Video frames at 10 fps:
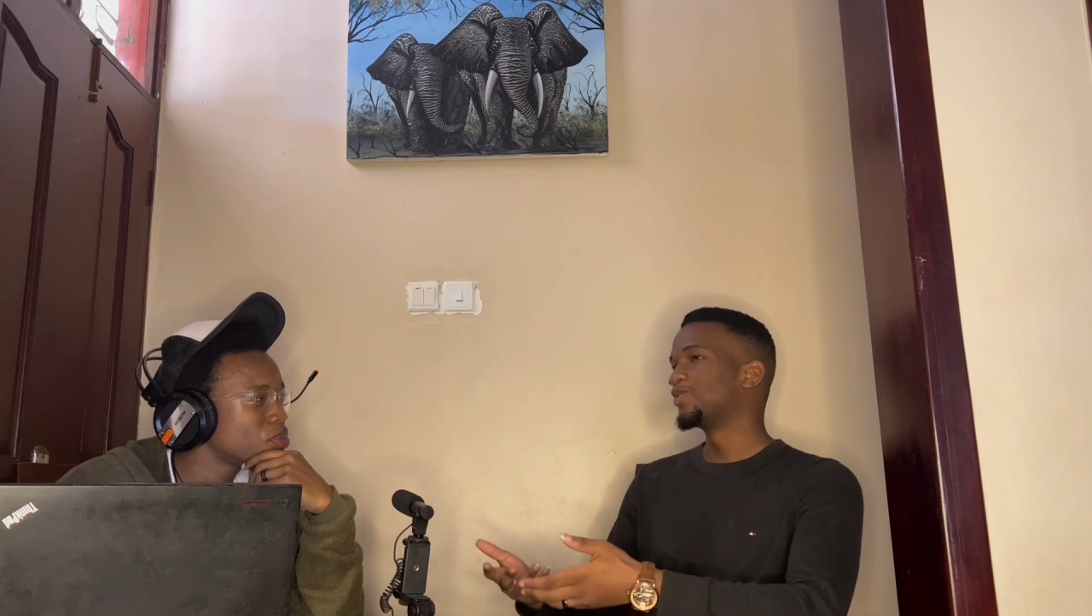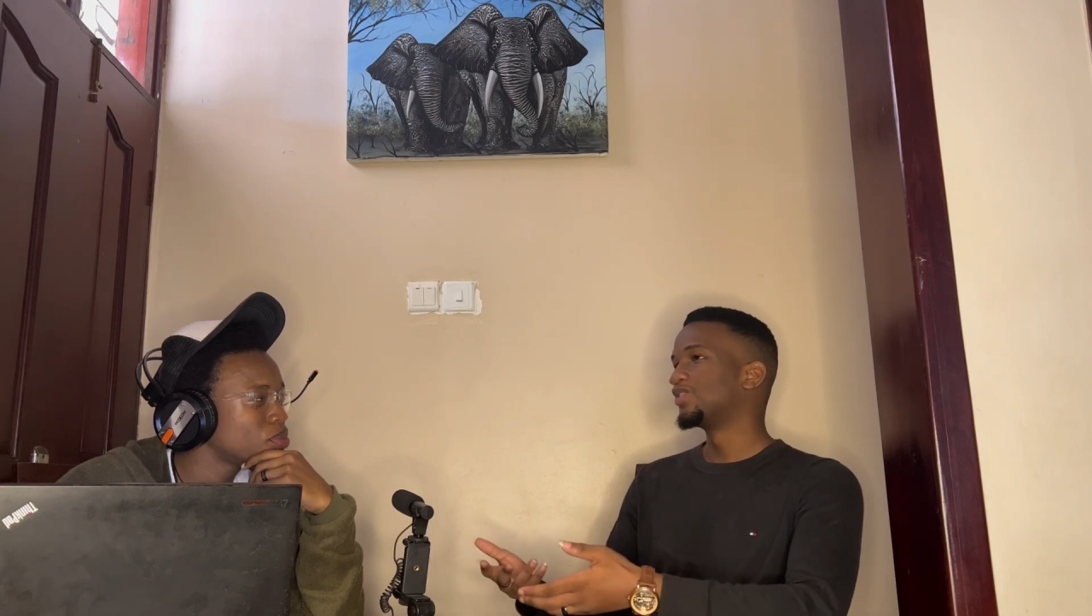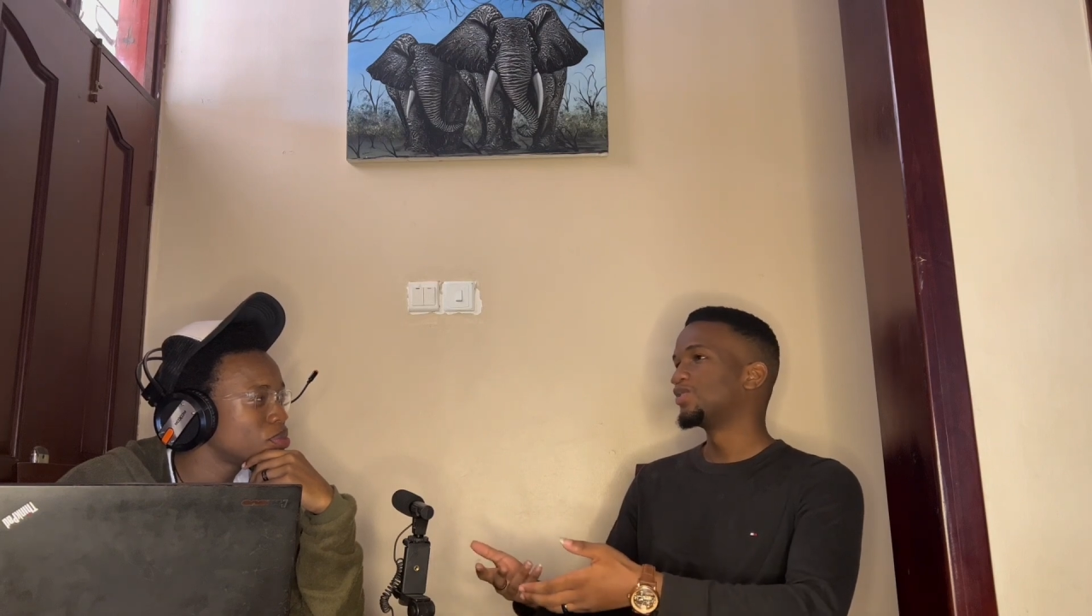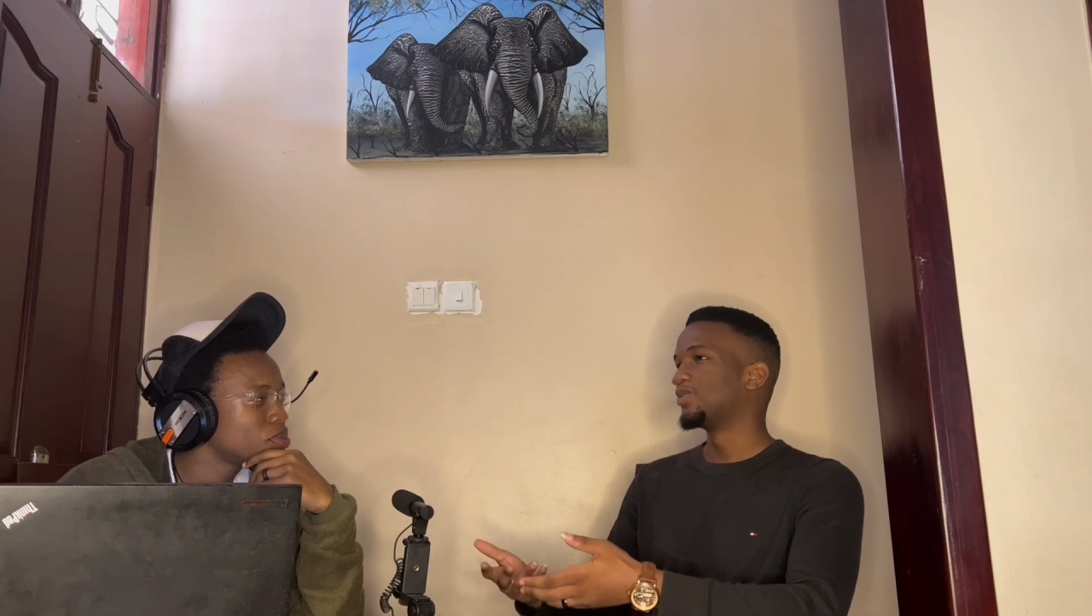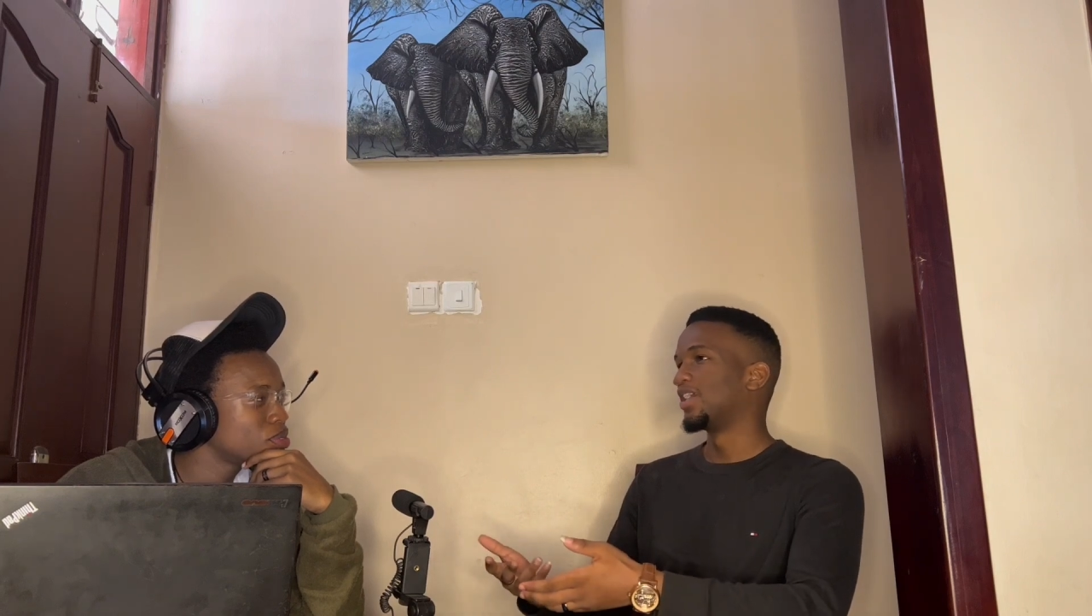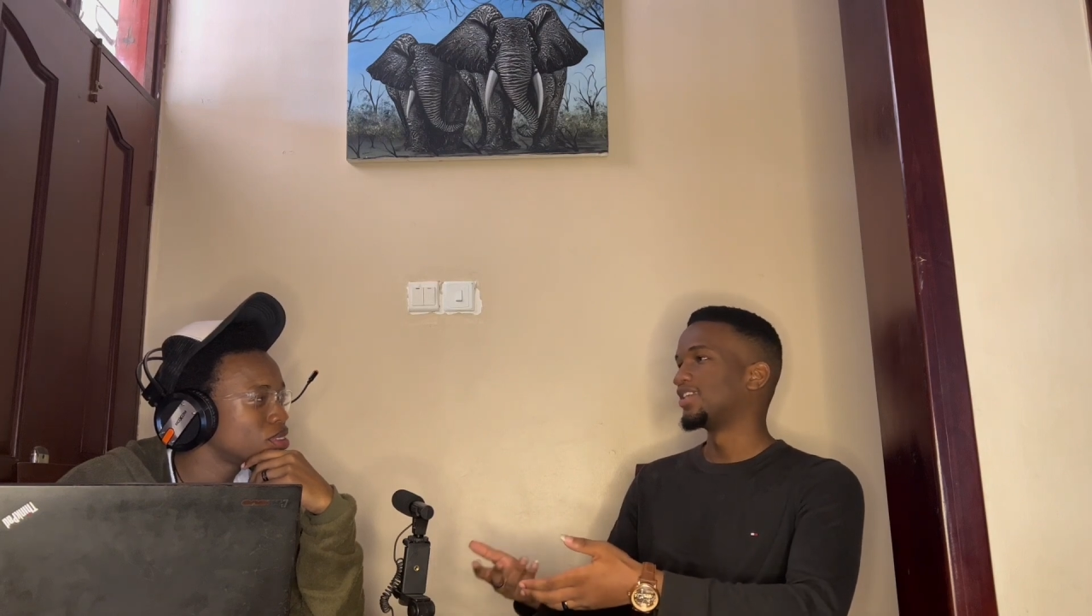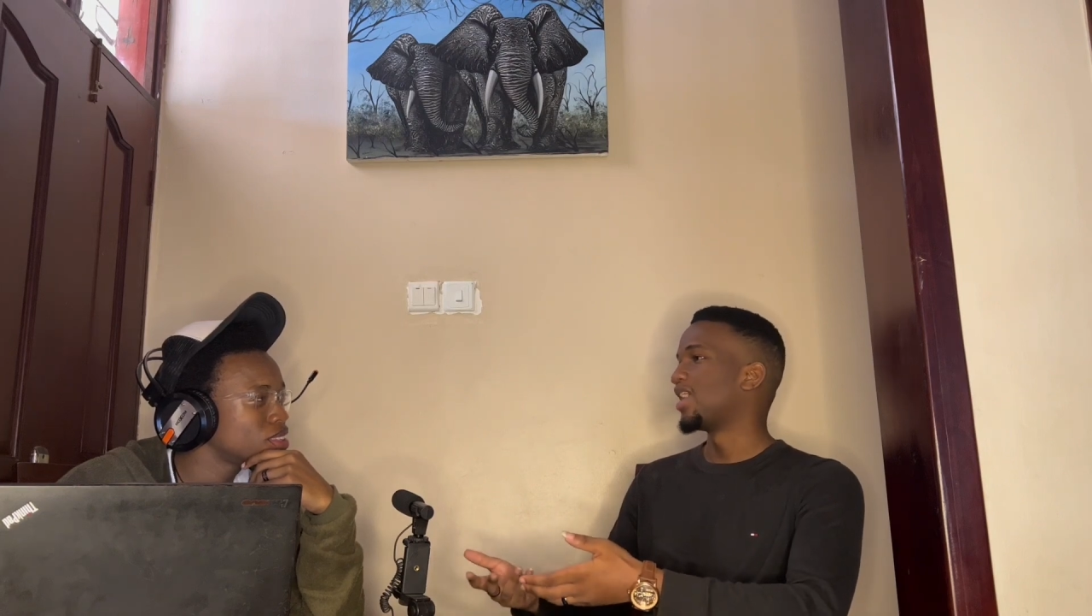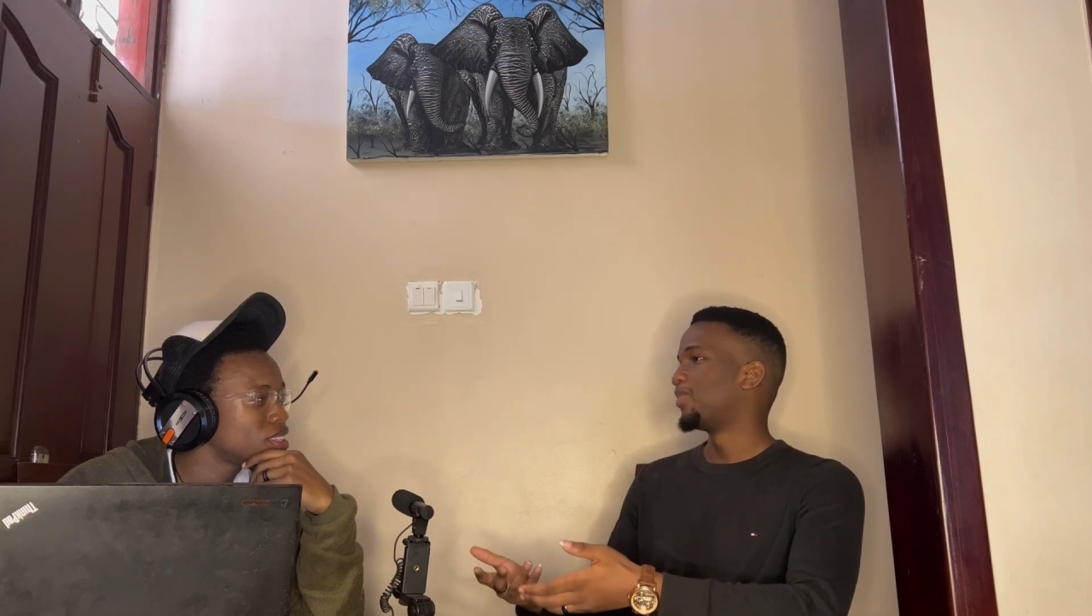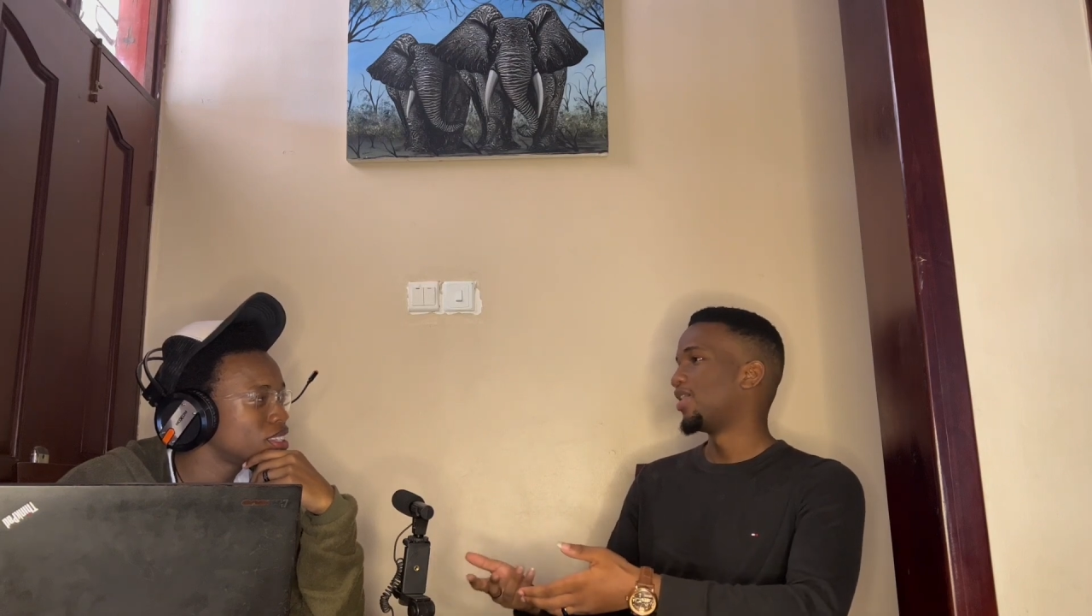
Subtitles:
ones to like tap